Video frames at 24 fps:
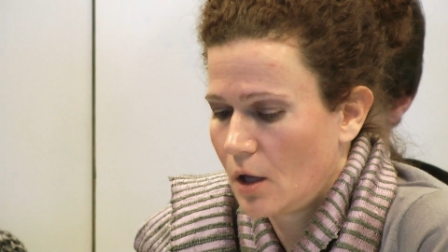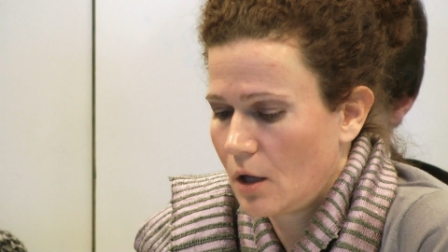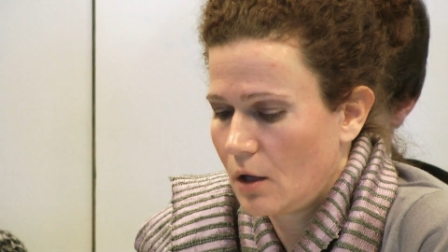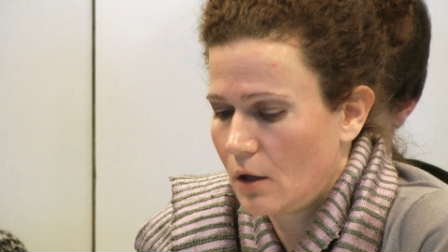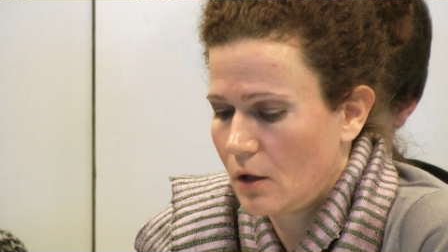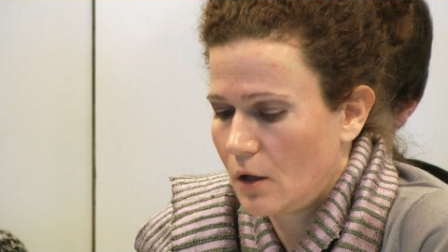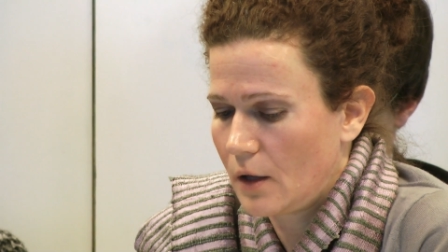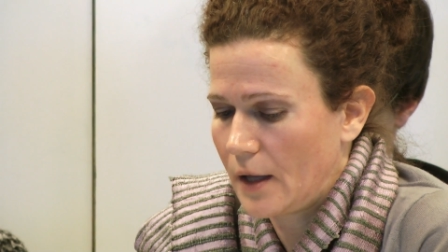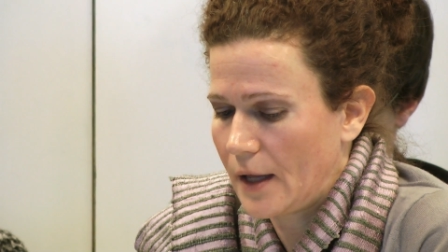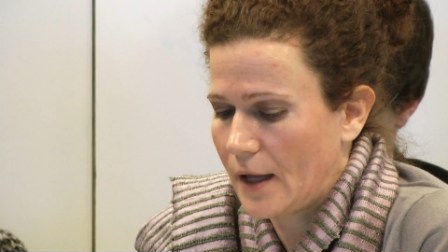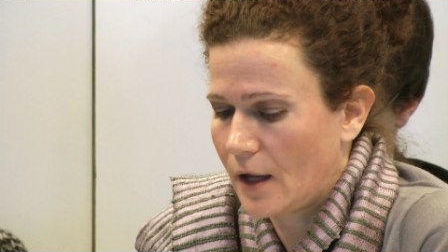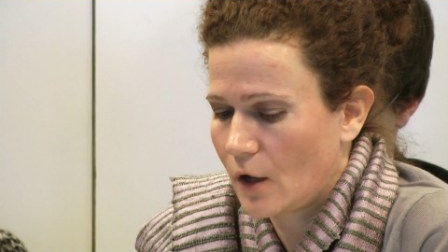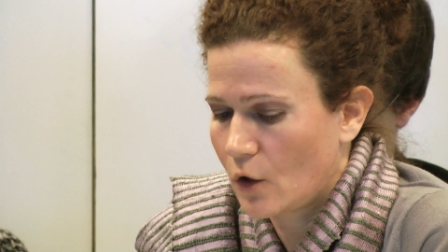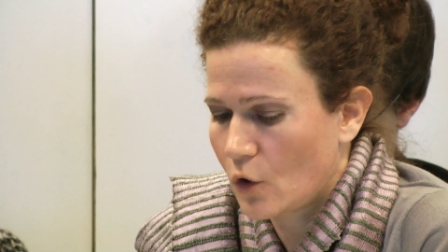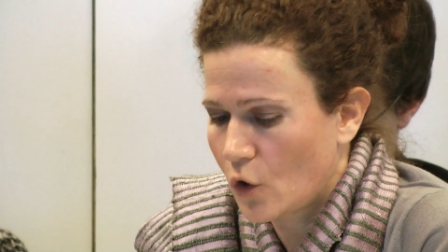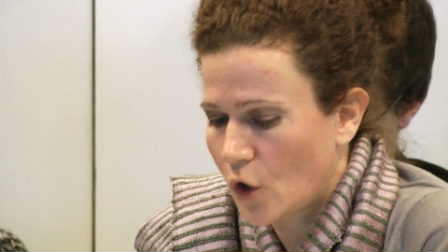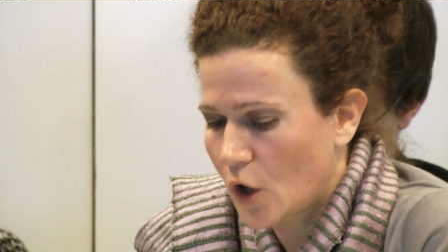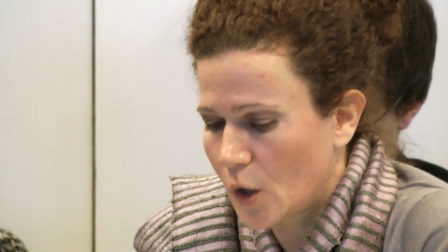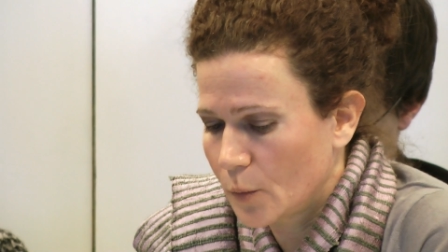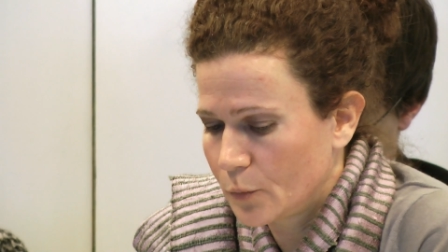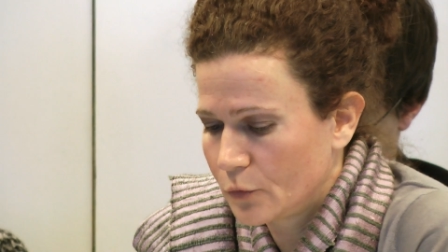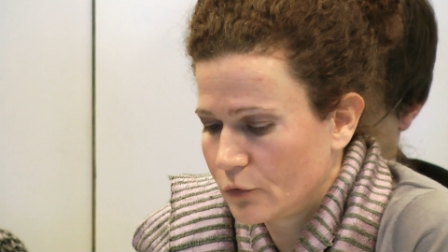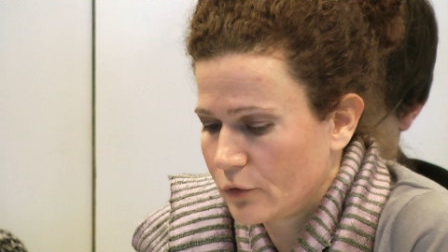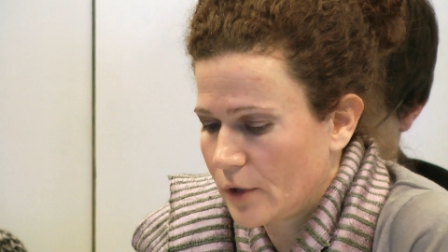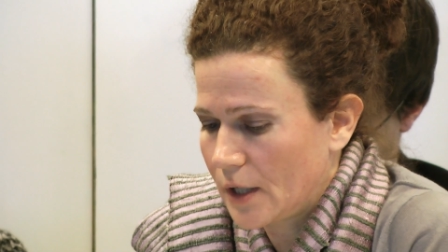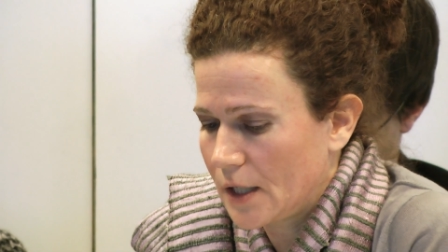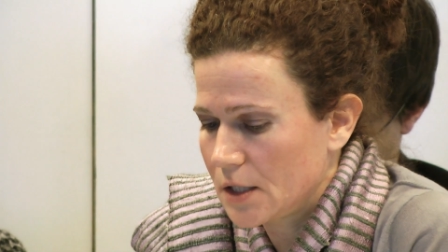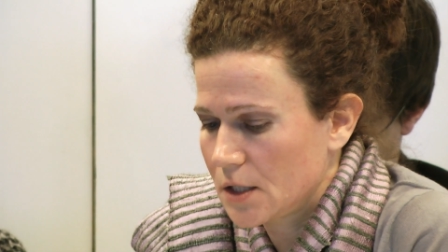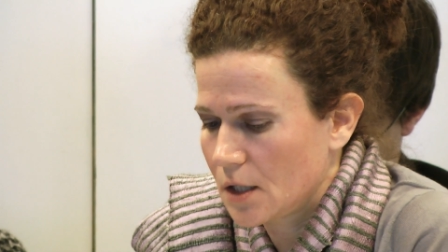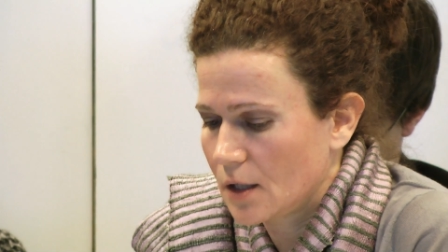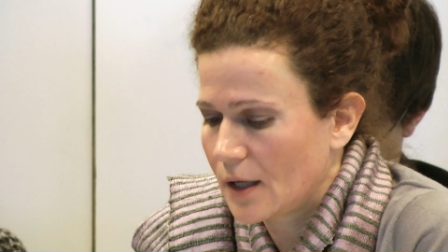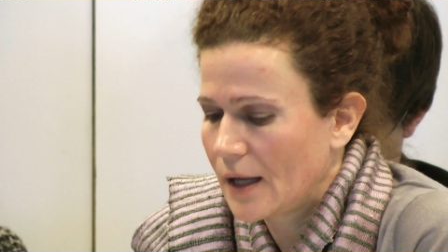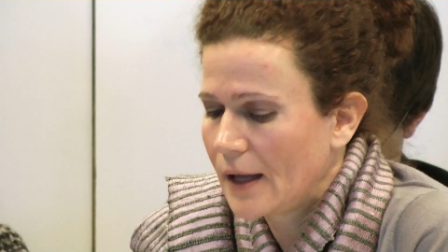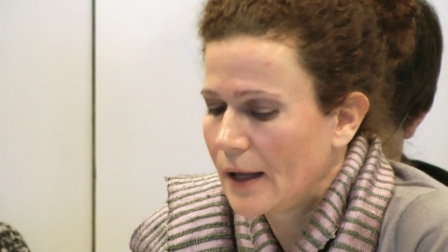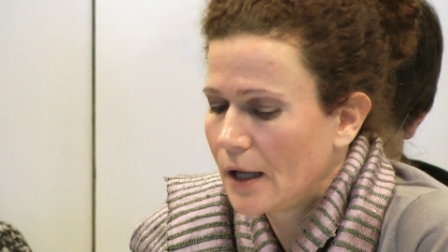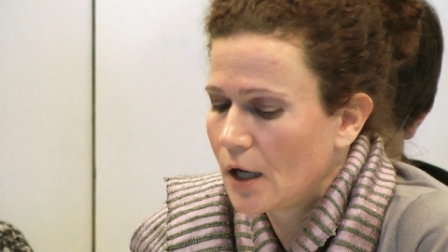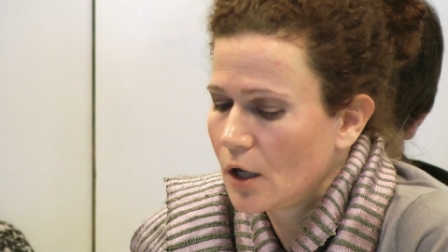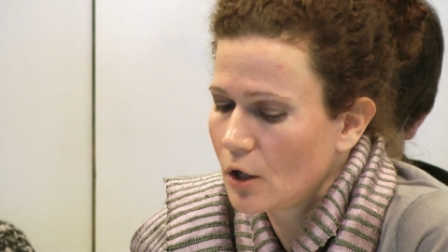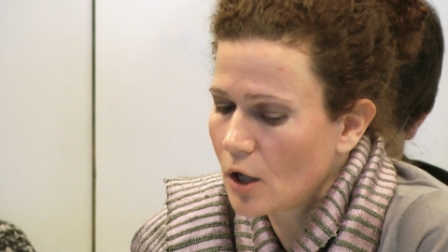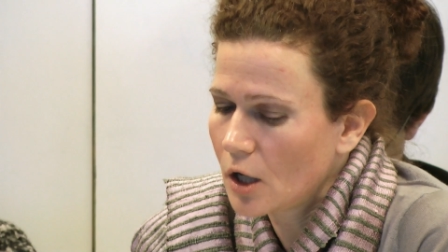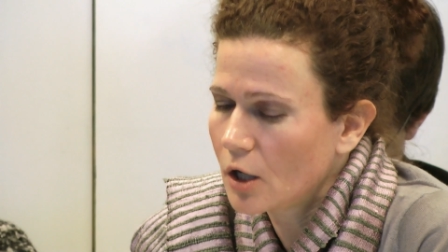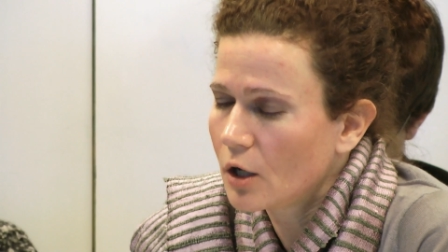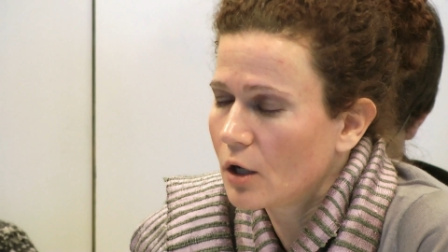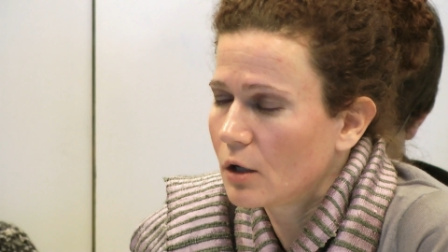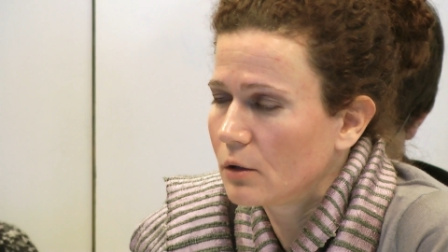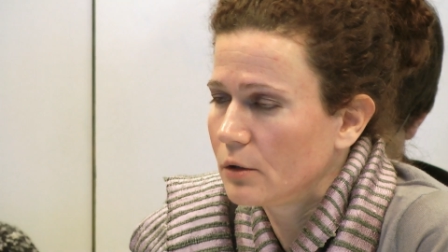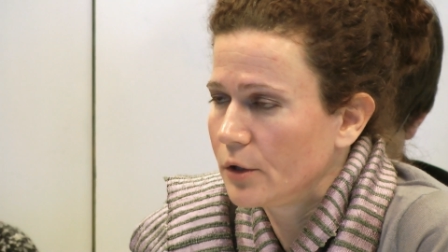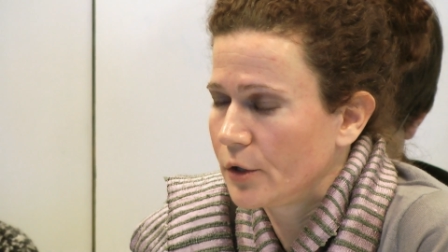incorporating
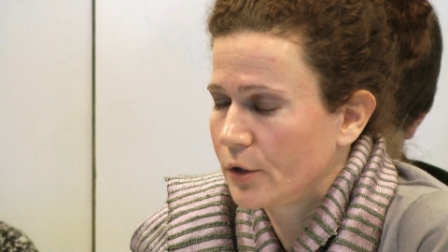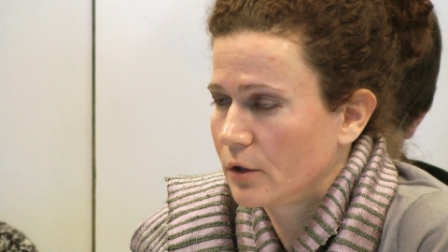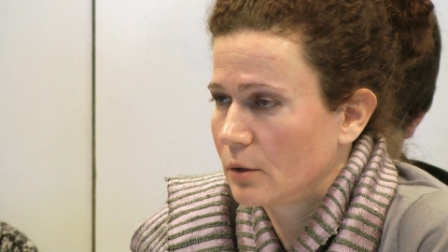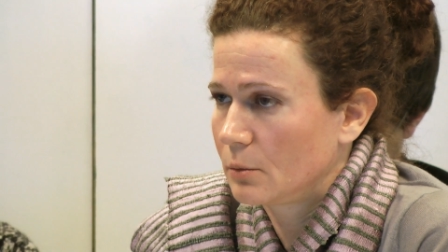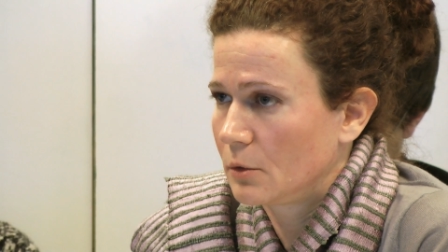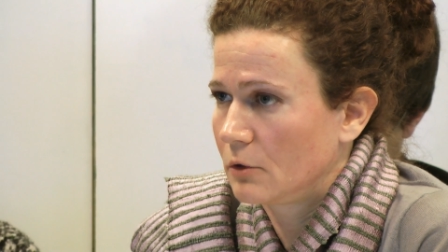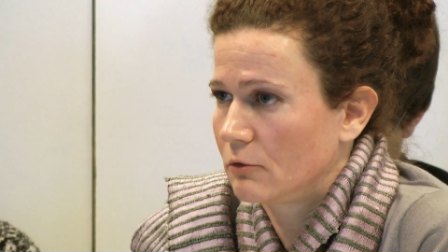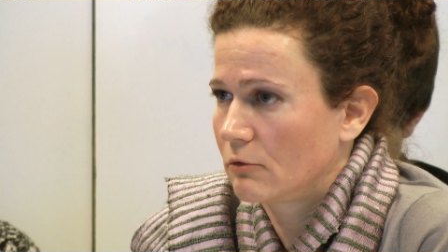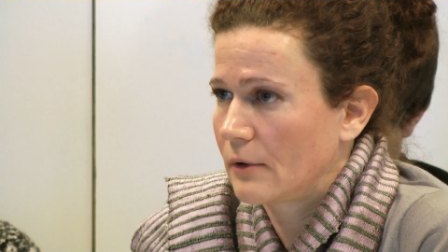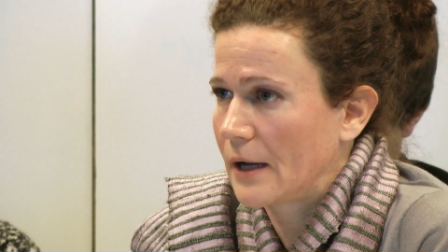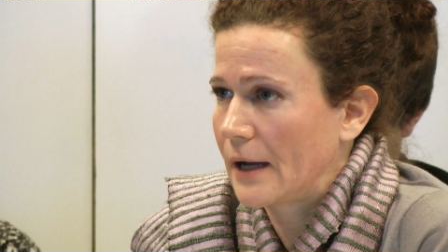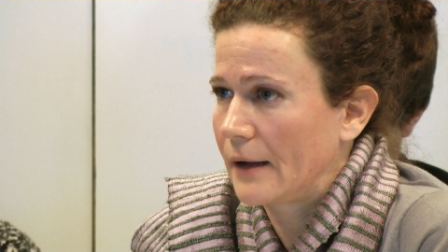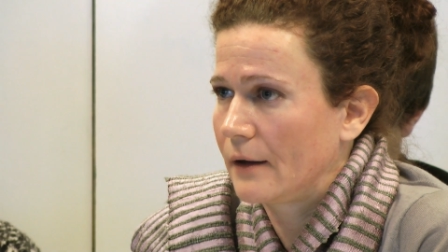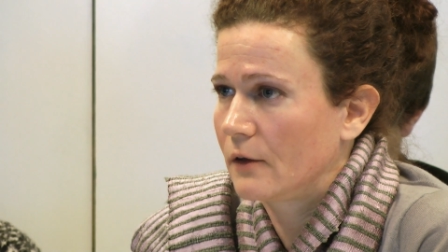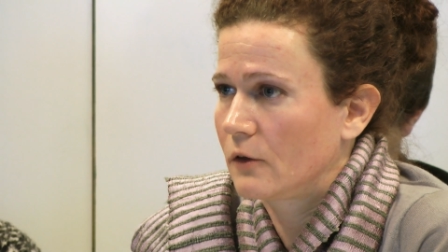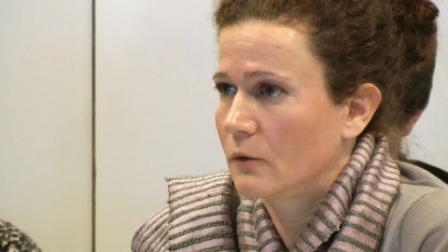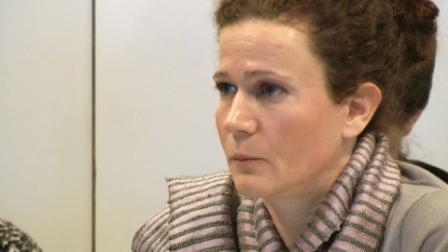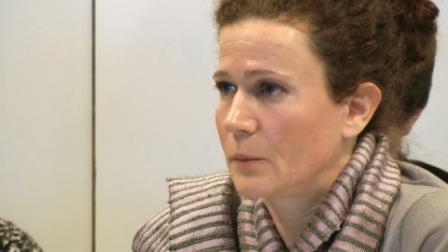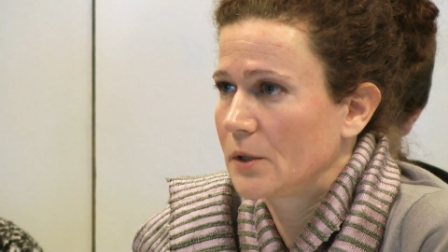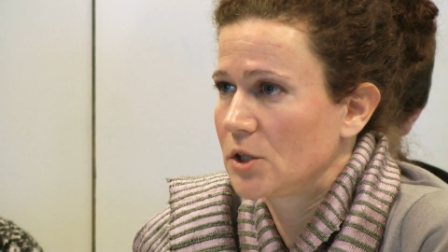not only human rights,